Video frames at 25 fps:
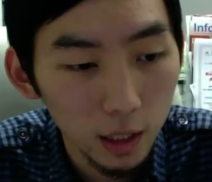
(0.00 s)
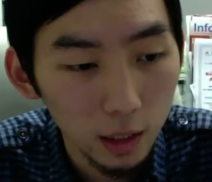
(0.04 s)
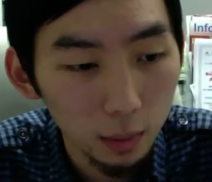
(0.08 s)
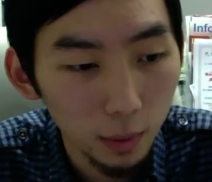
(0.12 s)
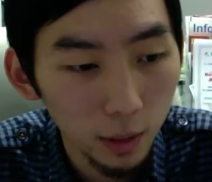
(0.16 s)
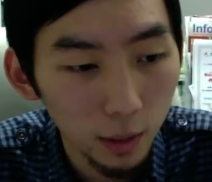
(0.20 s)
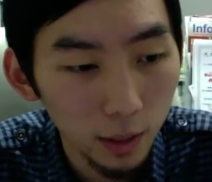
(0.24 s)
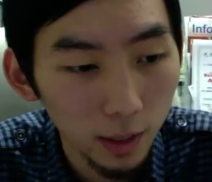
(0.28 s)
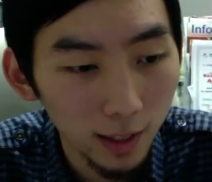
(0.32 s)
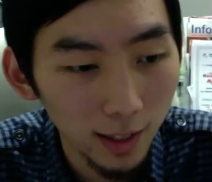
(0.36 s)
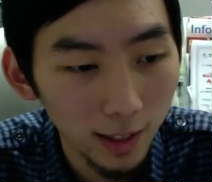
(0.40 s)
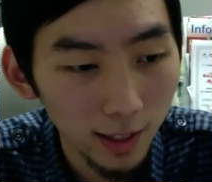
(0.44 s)

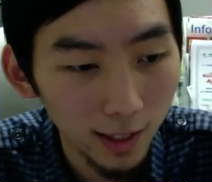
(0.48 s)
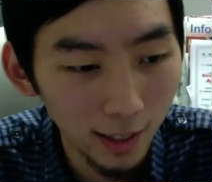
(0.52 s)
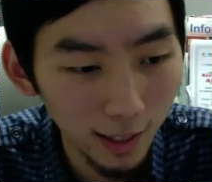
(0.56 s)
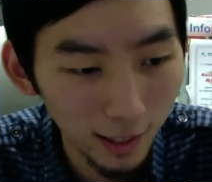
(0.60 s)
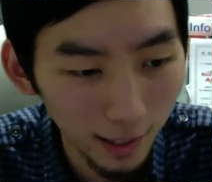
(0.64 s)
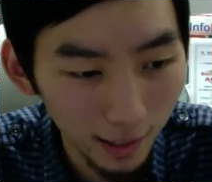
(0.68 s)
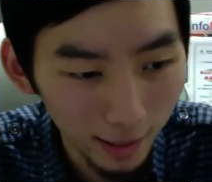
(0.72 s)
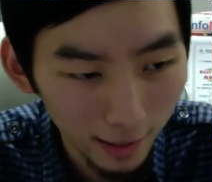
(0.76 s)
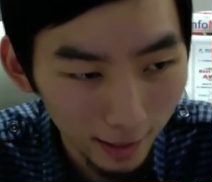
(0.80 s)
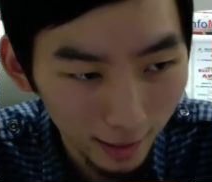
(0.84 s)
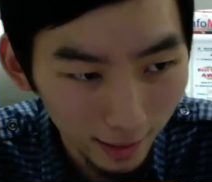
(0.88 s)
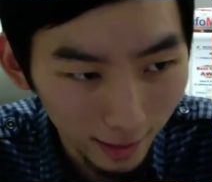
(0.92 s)
but
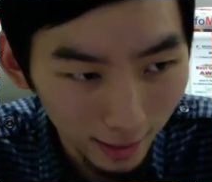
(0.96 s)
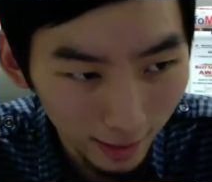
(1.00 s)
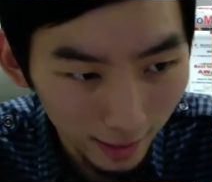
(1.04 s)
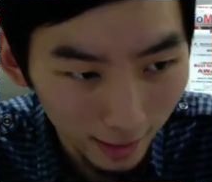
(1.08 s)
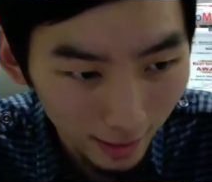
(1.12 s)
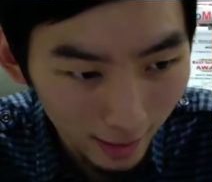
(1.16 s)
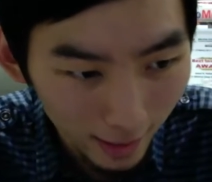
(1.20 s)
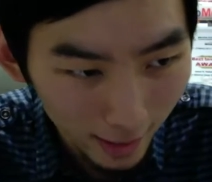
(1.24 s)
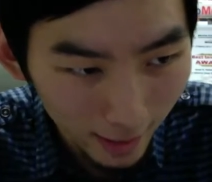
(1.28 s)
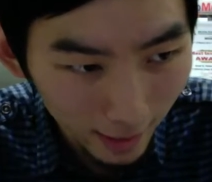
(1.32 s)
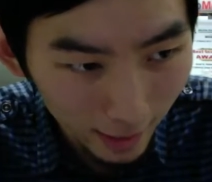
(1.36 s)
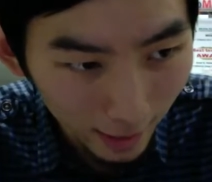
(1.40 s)

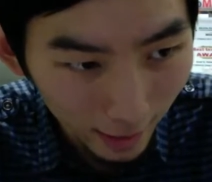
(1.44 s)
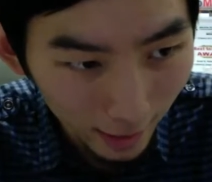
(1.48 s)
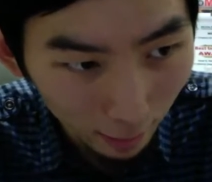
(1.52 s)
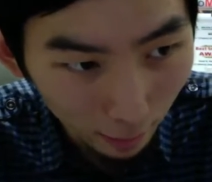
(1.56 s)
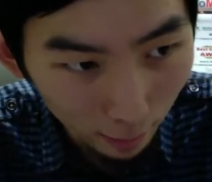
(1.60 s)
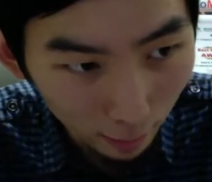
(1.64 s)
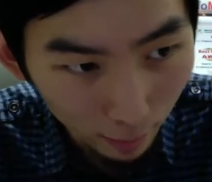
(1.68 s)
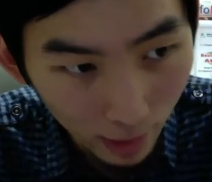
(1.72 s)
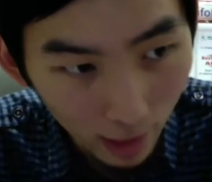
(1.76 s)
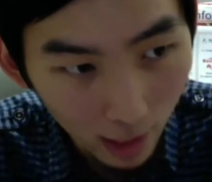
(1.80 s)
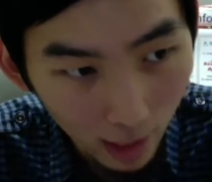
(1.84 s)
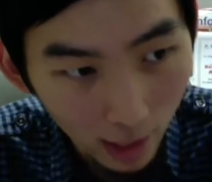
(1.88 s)
then
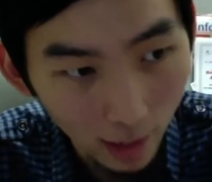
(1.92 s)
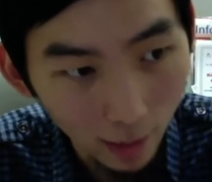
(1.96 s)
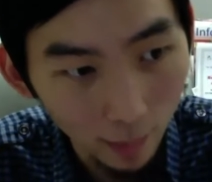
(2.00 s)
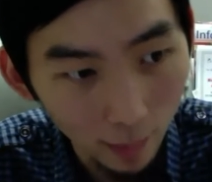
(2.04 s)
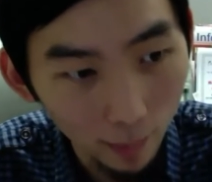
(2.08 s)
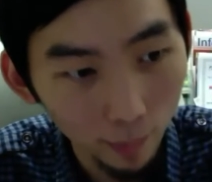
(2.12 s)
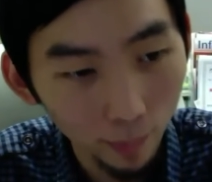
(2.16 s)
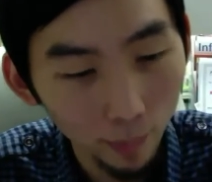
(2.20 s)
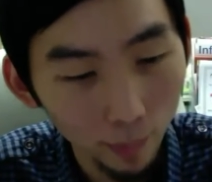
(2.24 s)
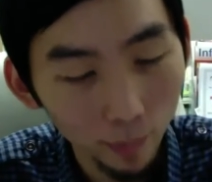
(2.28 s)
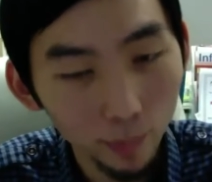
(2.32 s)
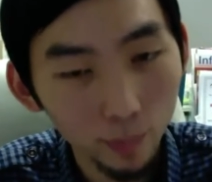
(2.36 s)

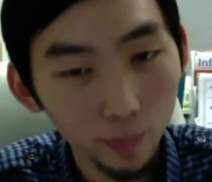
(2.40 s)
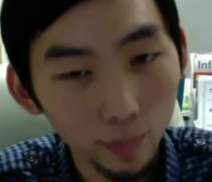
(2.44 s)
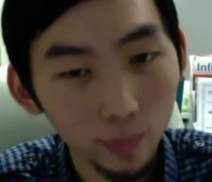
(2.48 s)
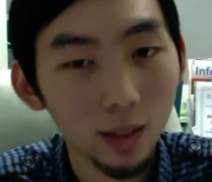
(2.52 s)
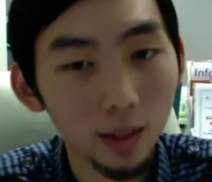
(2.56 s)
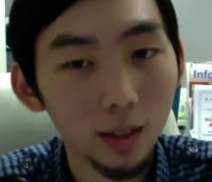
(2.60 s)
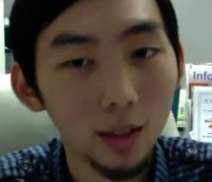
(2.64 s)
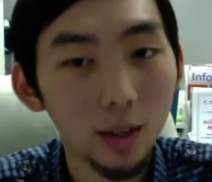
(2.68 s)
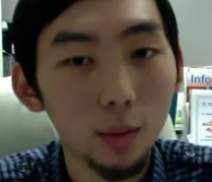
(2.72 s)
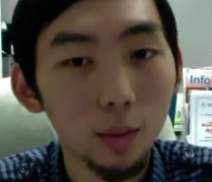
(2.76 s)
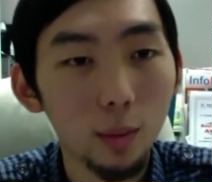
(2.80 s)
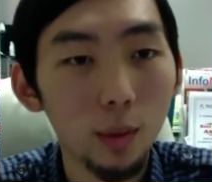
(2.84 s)
when they
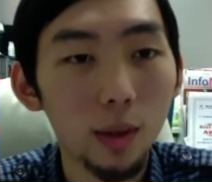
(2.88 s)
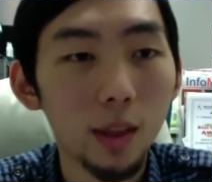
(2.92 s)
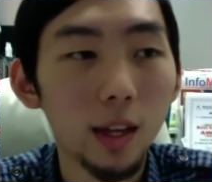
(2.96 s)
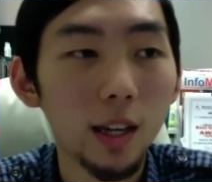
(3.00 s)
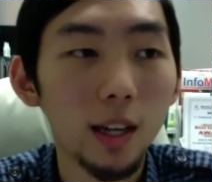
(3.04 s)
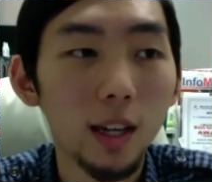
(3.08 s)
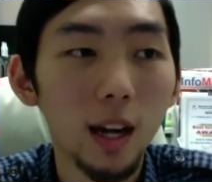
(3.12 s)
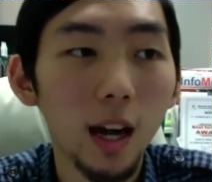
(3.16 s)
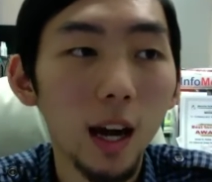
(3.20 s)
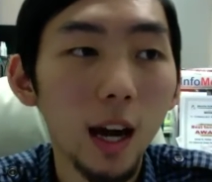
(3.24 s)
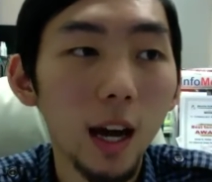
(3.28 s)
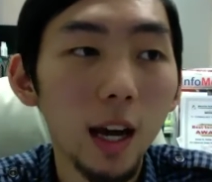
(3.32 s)
die,
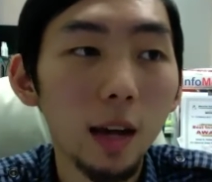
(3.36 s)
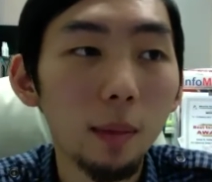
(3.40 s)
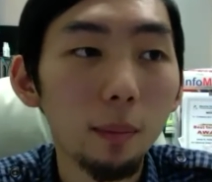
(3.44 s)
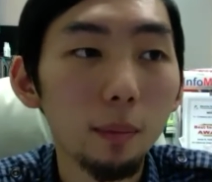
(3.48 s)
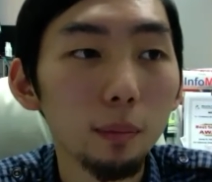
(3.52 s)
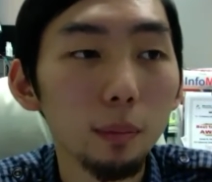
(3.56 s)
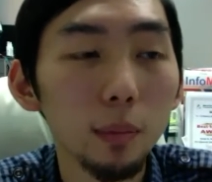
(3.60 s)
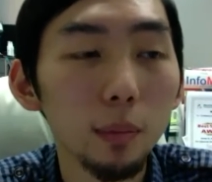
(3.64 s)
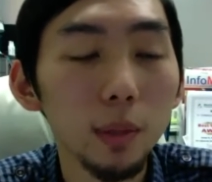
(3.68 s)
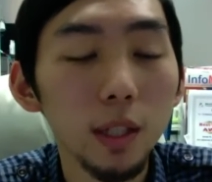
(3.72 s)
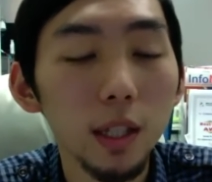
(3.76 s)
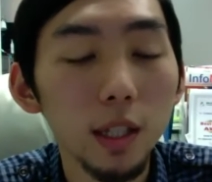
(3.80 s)

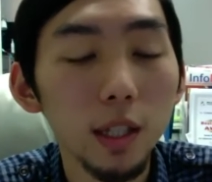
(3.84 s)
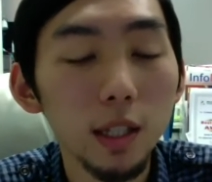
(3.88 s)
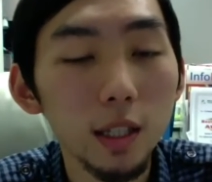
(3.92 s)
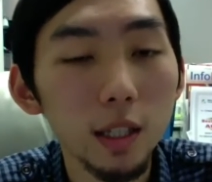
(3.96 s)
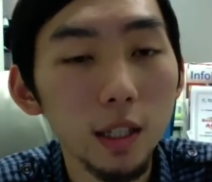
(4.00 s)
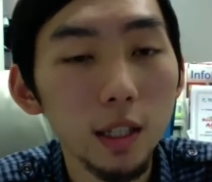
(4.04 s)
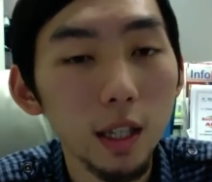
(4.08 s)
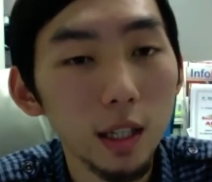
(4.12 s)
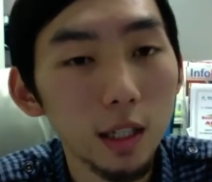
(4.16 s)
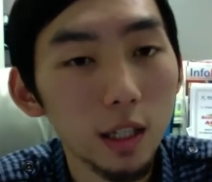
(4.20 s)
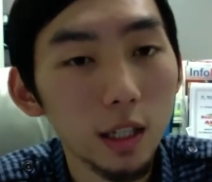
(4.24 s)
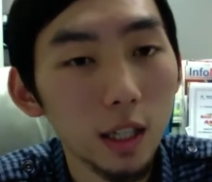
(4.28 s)
since there's such
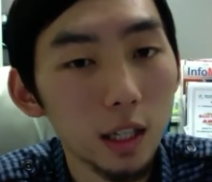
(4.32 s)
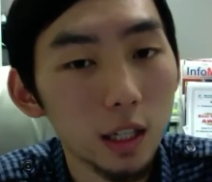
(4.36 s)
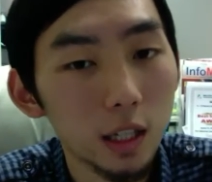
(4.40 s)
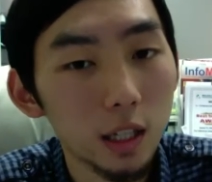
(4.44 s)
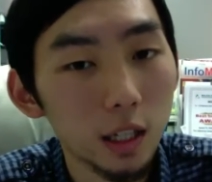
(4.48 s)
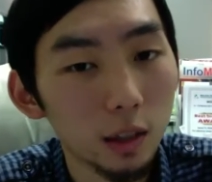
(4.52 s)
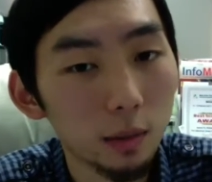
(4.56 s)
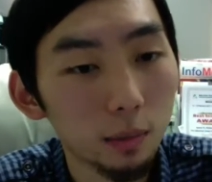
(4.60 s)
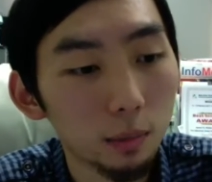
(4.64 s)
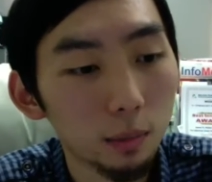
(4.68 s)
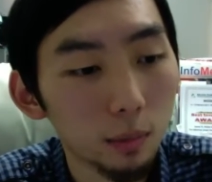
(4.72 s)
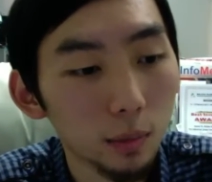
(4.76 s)
a
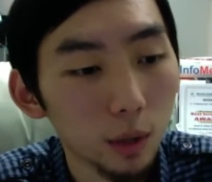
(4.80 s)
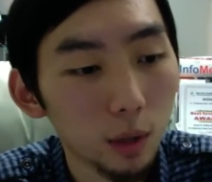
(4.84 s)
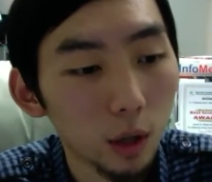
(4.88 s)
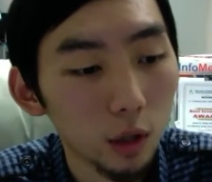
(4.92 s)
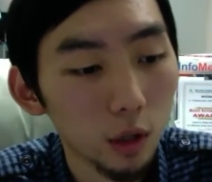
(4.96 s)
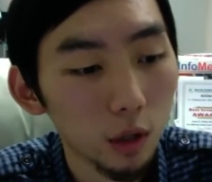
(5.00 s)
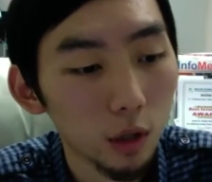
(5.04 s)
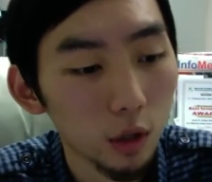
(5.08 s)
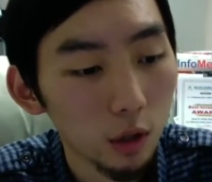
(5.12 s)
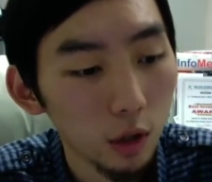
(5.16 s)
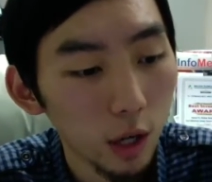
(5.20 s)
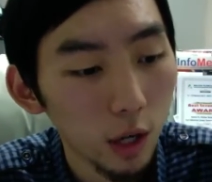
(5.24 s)

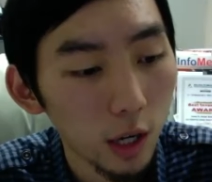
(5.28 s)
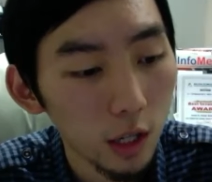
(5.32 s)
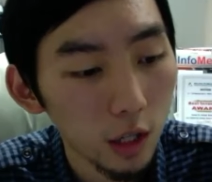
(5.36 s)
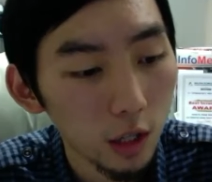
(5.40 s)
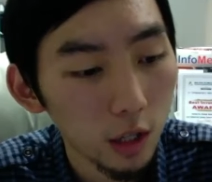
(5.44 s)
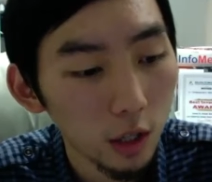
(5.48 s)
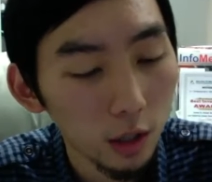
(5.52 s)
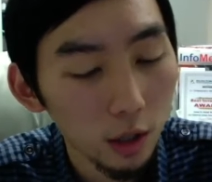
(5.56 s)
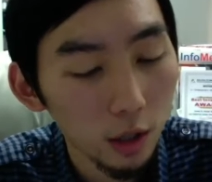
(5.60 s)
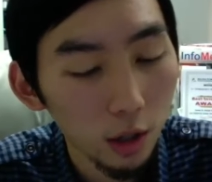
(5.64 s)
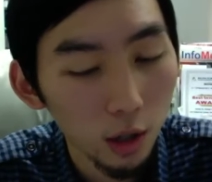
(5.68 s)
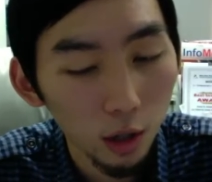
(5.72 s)
concentration
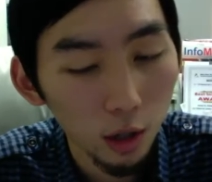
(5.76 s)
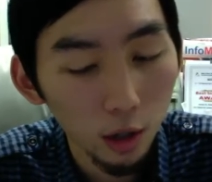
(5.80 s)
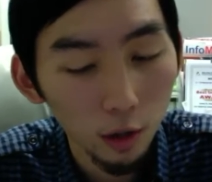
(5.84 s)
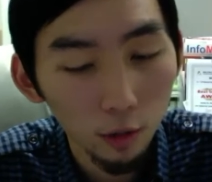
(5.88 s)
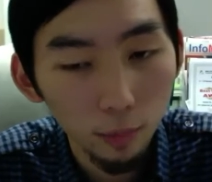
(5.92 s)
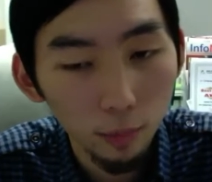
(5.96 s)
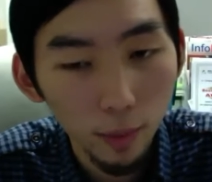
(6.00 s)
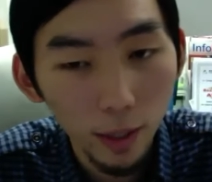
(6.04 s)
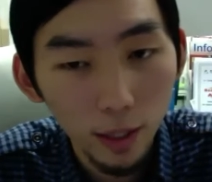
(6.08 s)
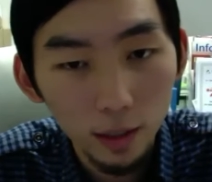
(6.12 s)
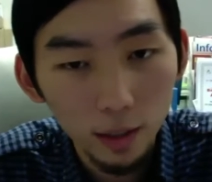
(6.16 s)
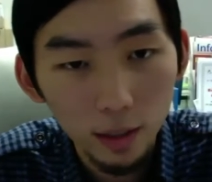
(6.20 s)
of
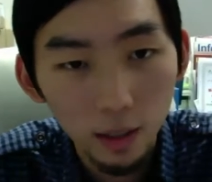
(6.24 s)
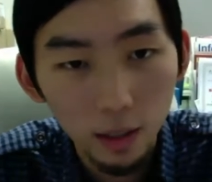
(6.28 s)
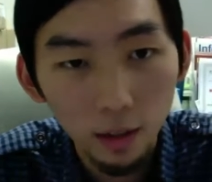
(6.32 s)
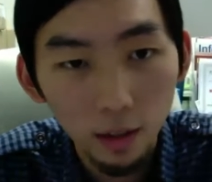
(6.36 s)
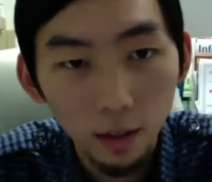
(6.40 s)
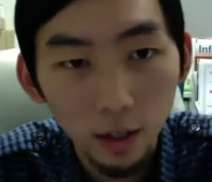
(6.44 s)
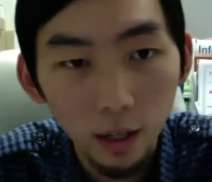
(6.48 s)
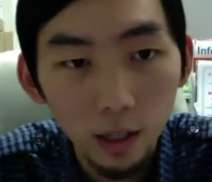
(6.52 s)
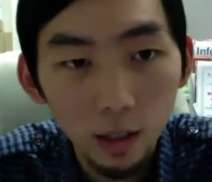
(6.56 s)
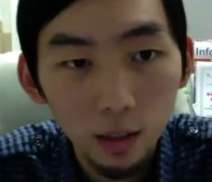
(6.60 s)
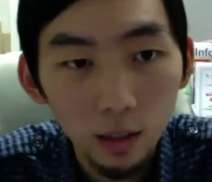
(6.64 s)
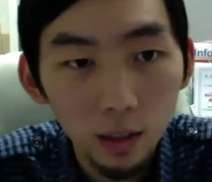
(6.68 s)

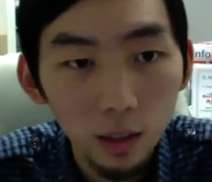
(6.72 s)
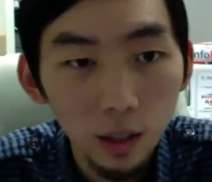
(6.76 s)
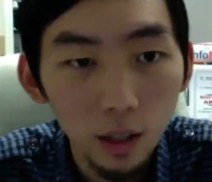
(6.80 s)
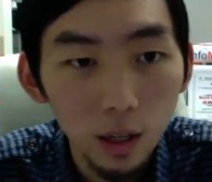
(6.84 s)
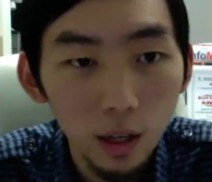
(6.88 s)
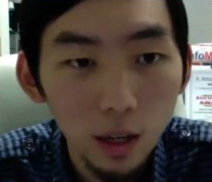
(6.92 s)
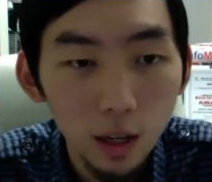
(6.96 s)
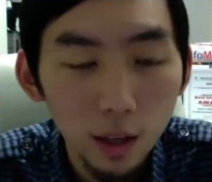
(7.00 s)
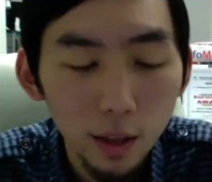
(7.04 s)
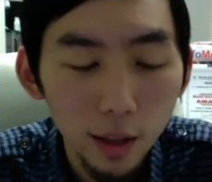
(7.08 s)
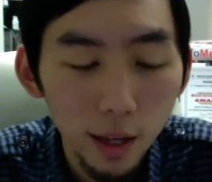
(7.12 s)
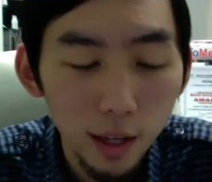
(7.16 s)
bacteria
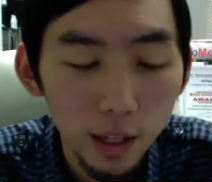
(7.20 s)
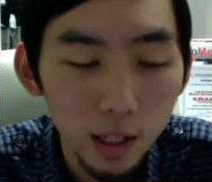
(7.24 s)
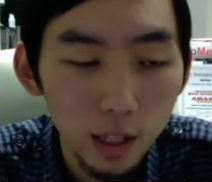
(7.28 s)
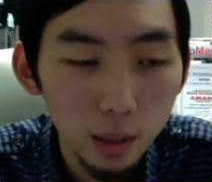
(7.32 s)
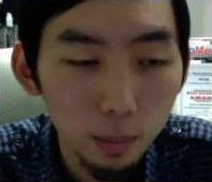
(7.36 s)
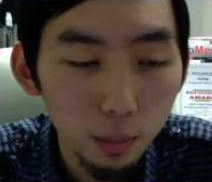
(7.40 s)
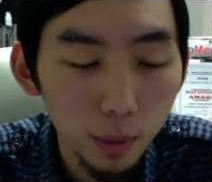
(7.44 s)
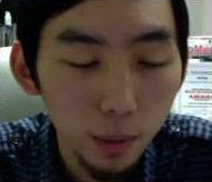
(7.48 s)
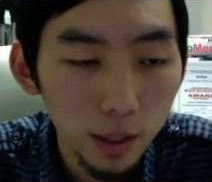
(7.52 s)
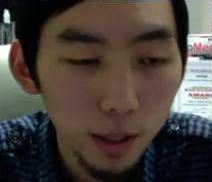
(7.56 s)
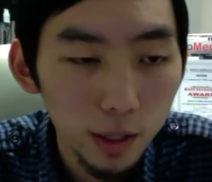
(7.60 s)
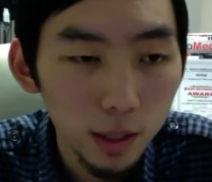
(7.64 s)
that
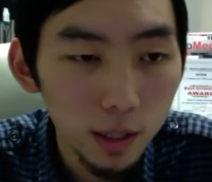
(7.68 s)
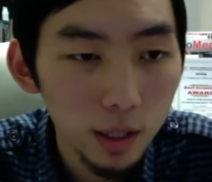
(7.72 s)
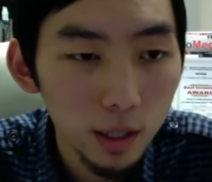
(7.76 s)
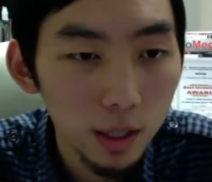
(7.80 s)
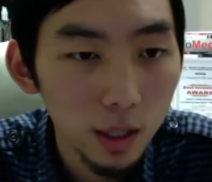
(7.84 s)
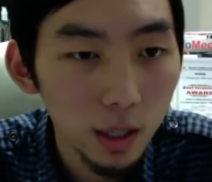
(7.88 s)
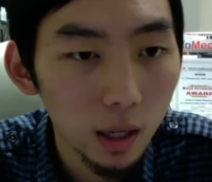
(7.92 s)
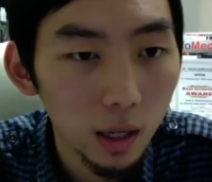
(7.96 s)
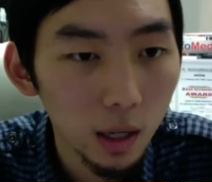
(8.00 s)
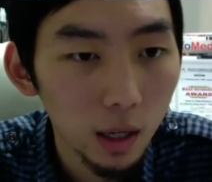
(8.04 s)
spreads,